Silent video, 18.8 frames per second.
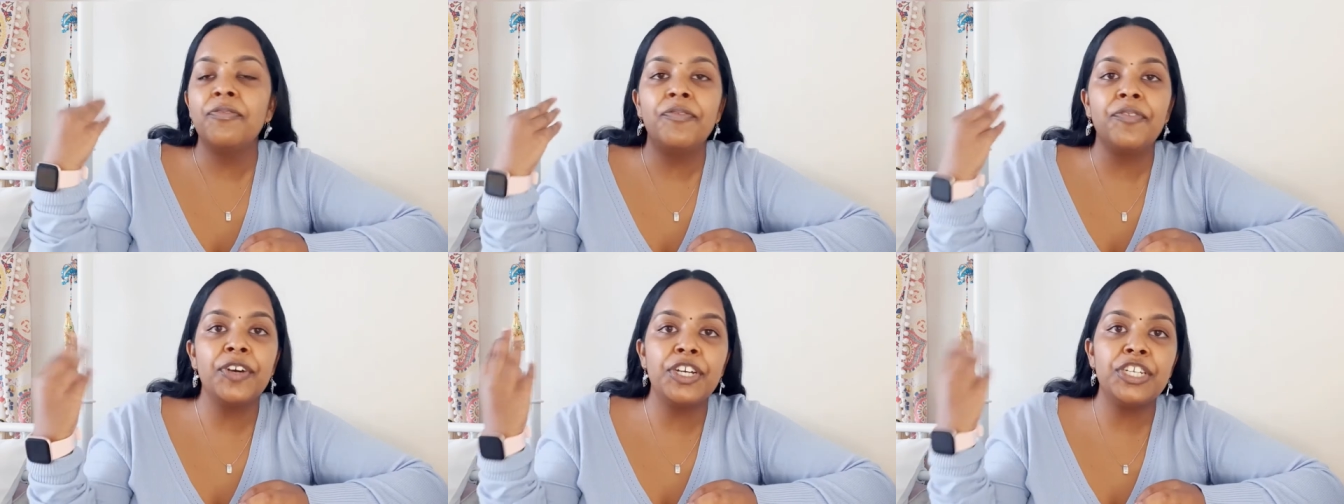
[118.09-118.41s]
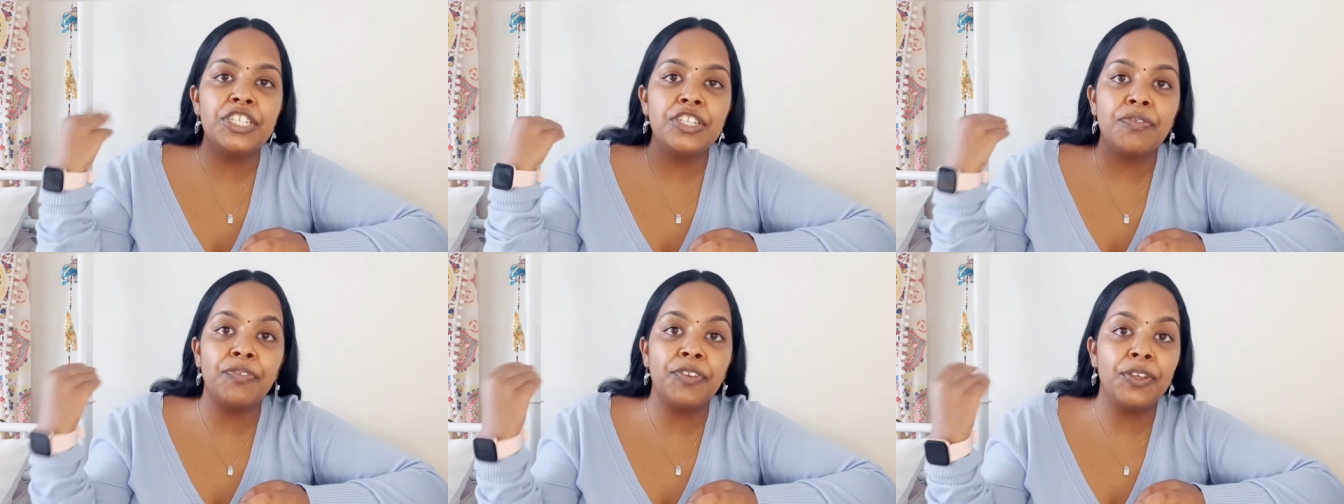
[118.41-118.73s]

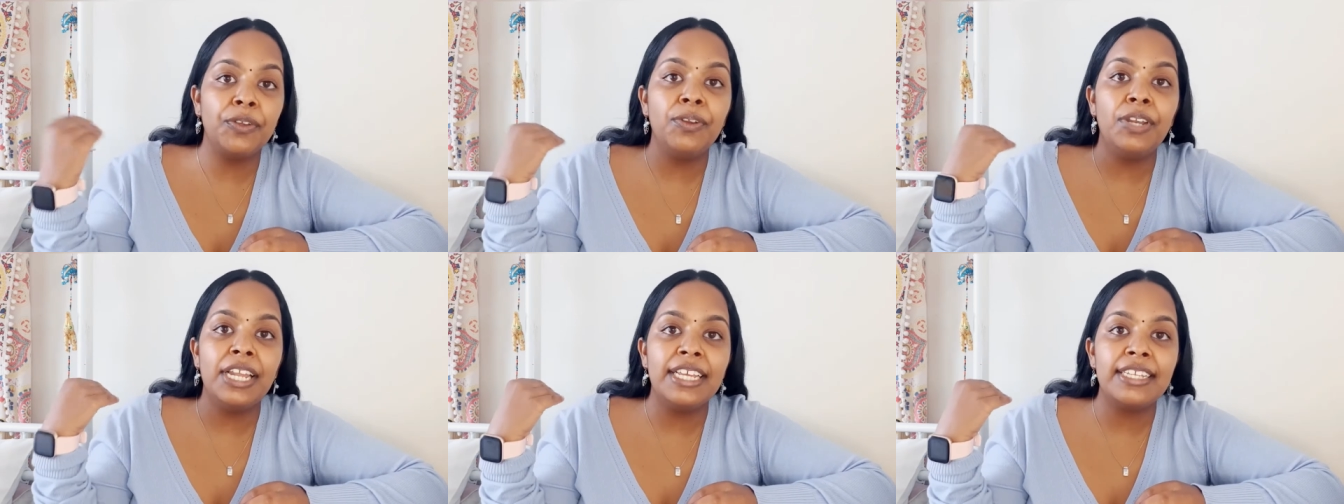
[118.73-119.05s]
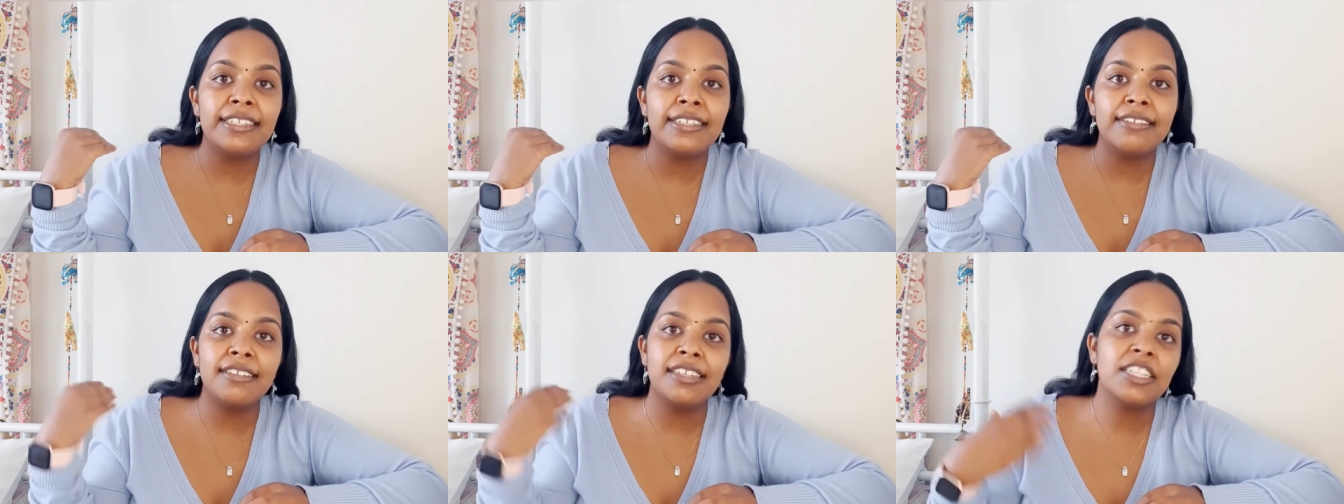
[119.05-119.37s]
first few
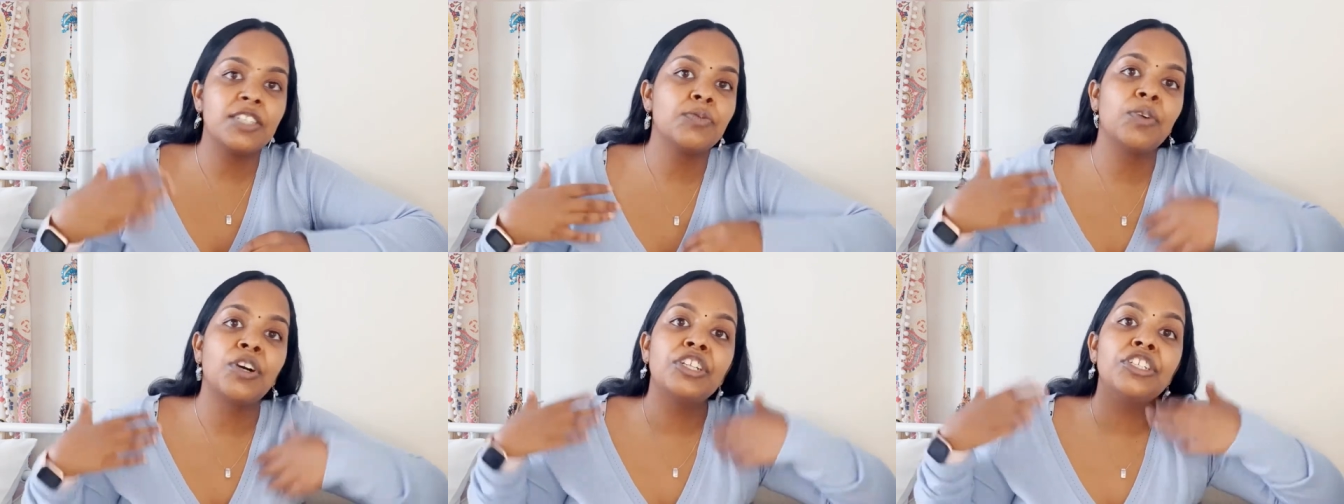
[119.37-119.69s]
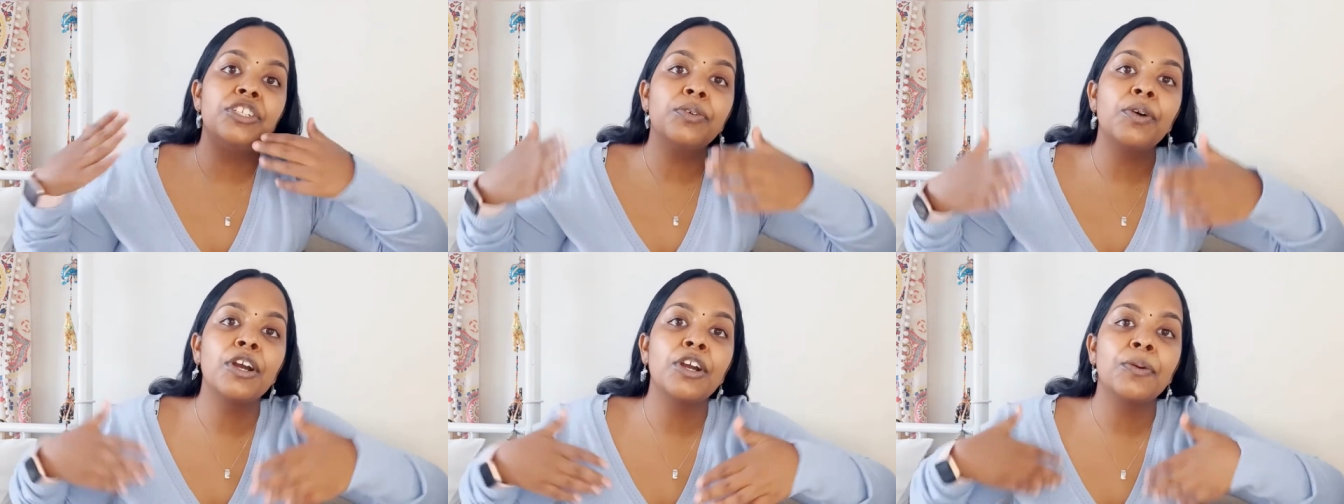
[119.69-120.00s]
lessons is what
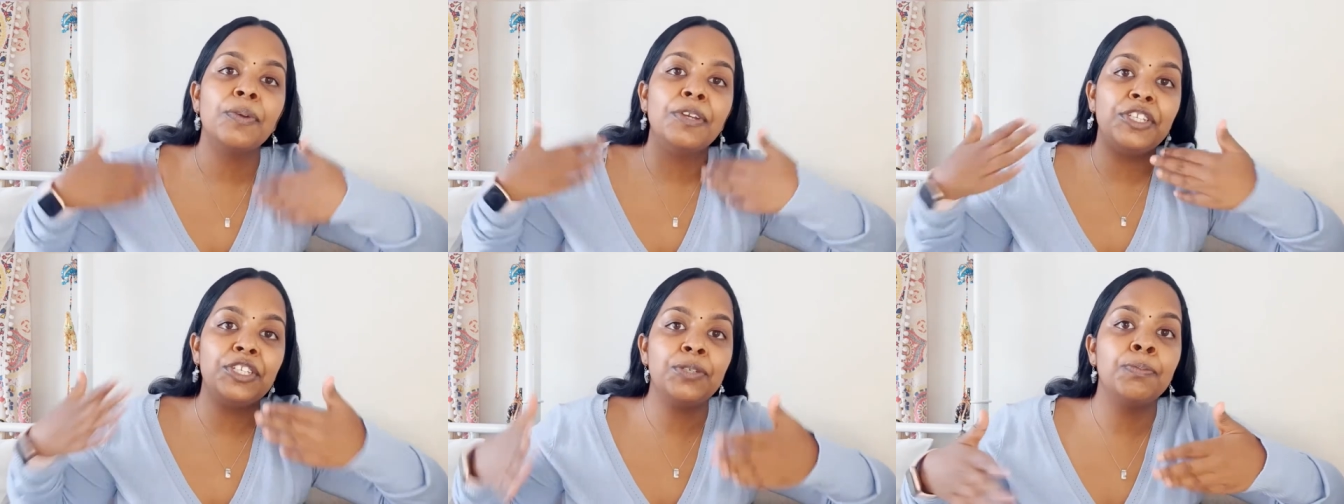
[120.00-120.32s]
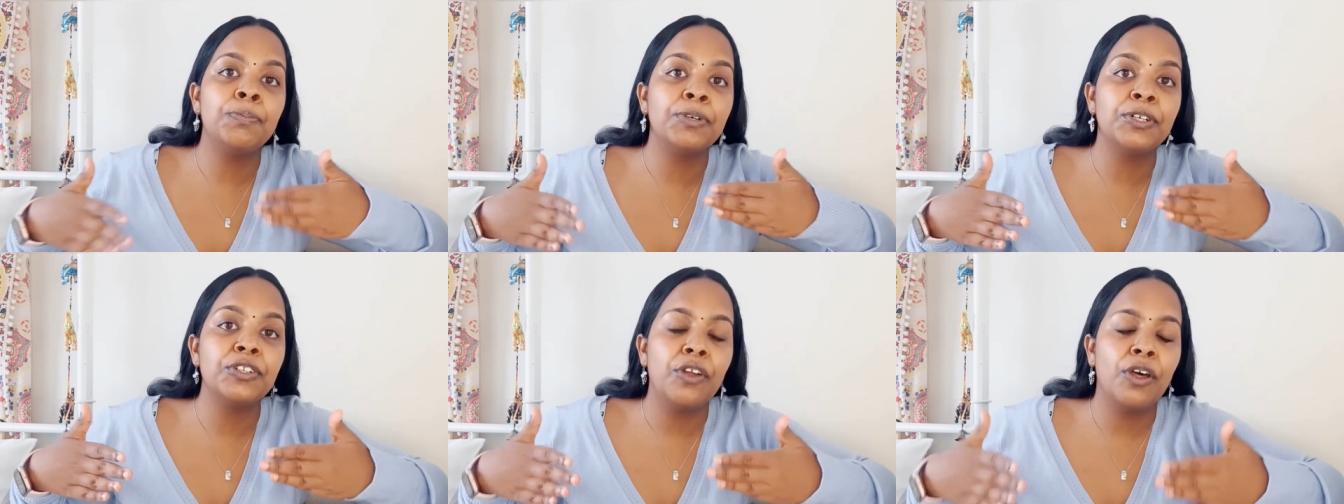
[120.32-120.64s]
you are going to
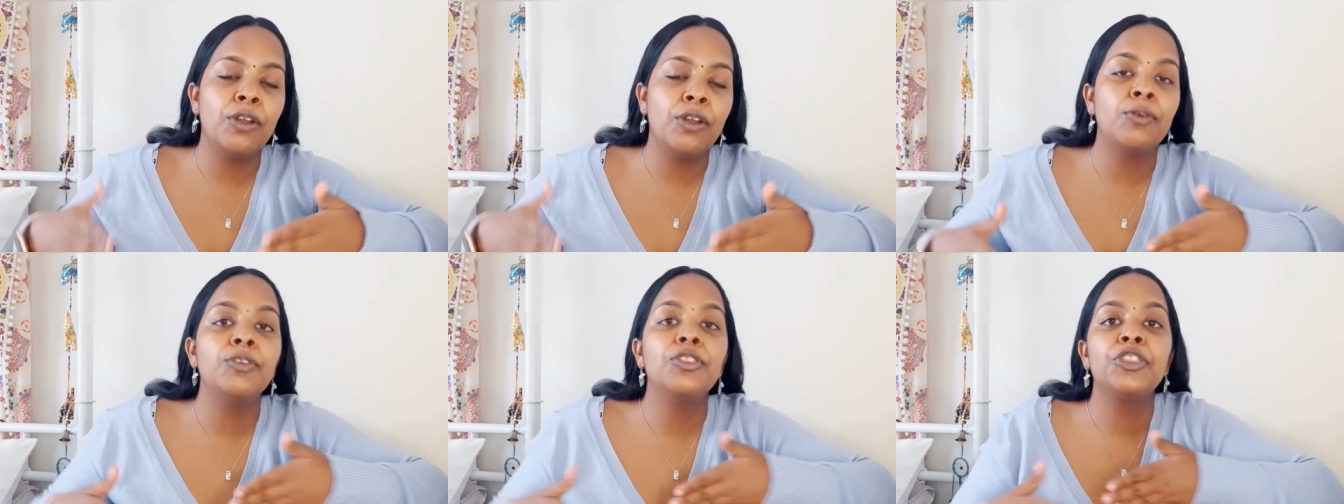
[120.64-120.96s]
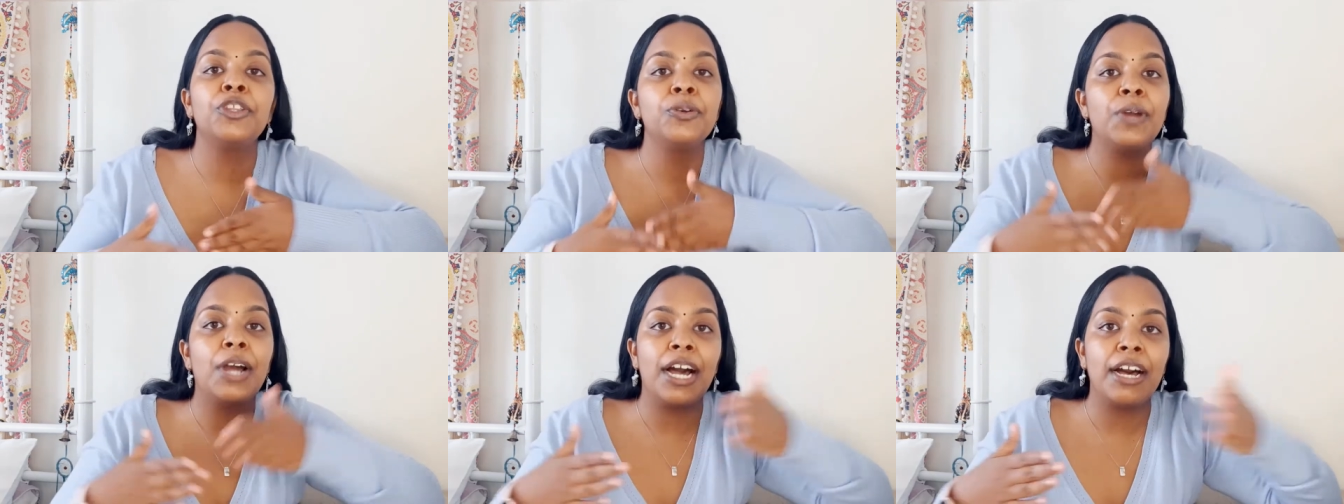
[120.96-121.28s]
build on
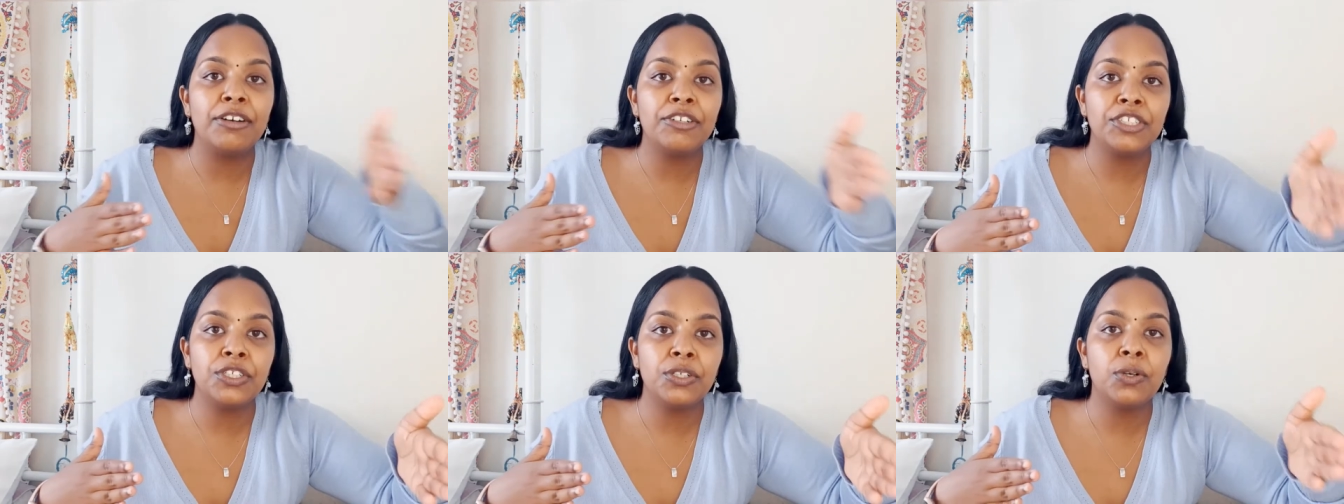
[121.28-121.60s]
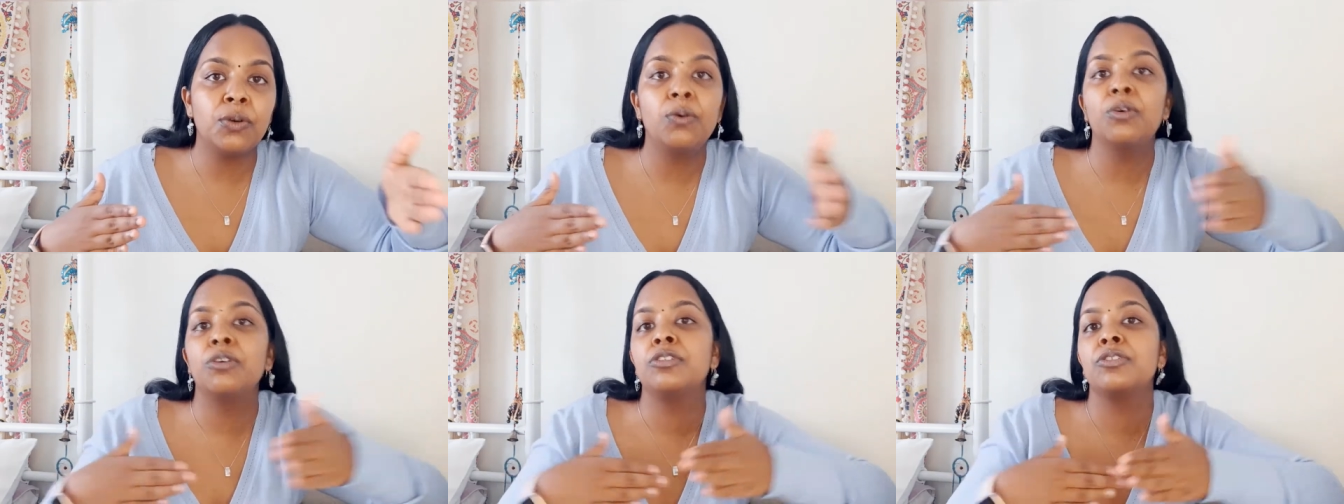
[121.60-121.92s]
throughout your
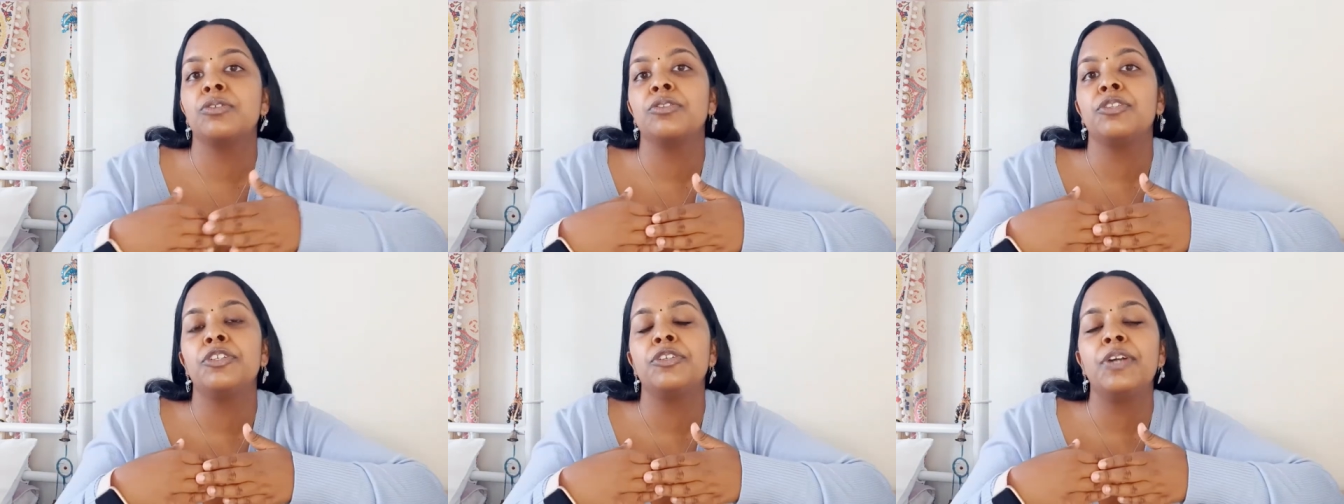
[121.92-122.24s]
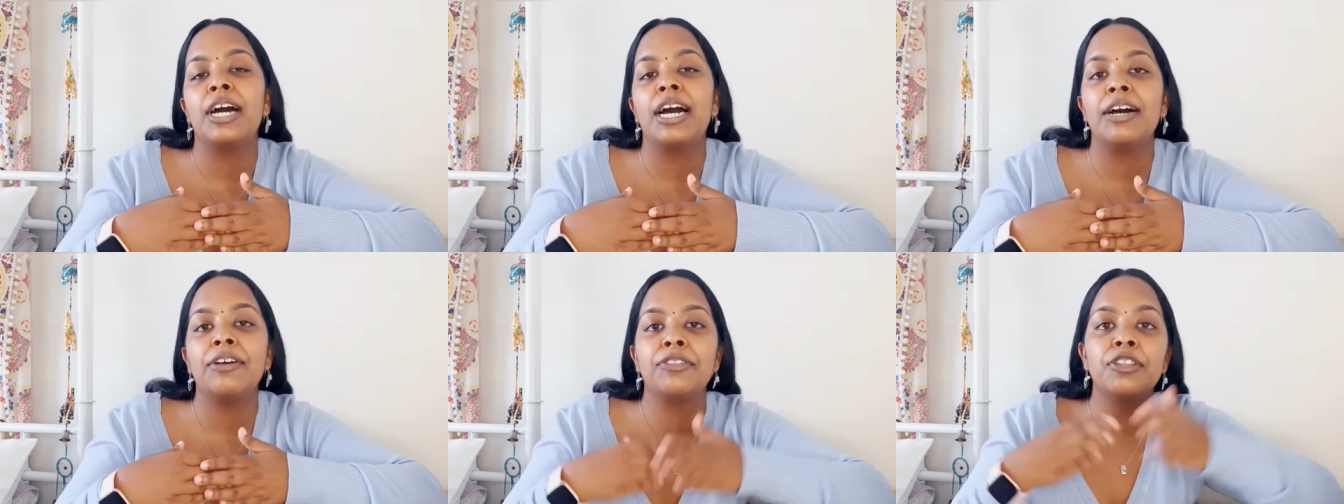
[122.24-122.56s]
course or
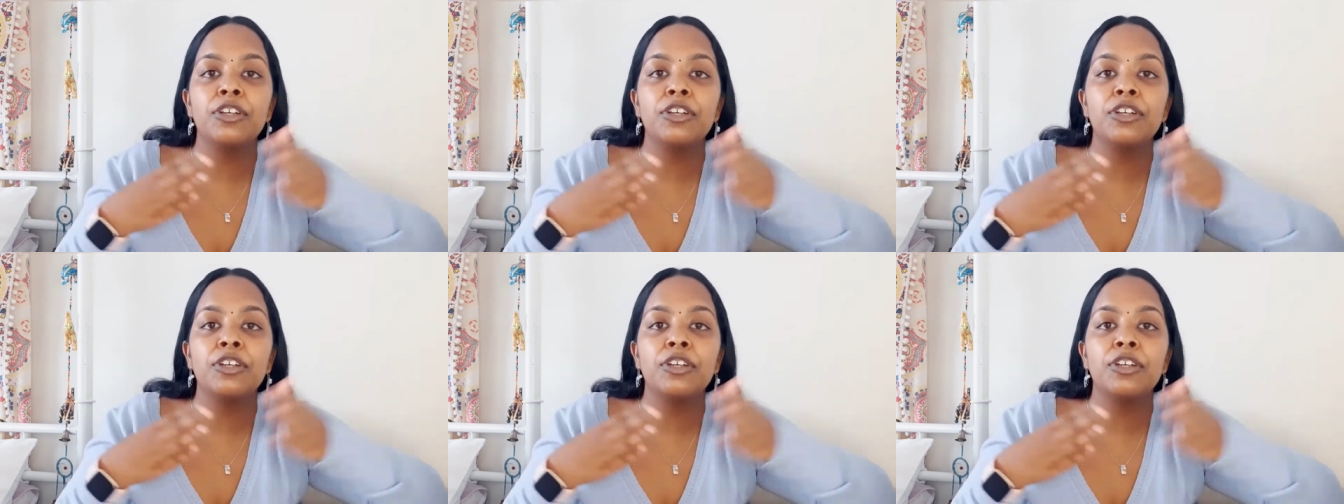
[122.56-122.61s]
throughout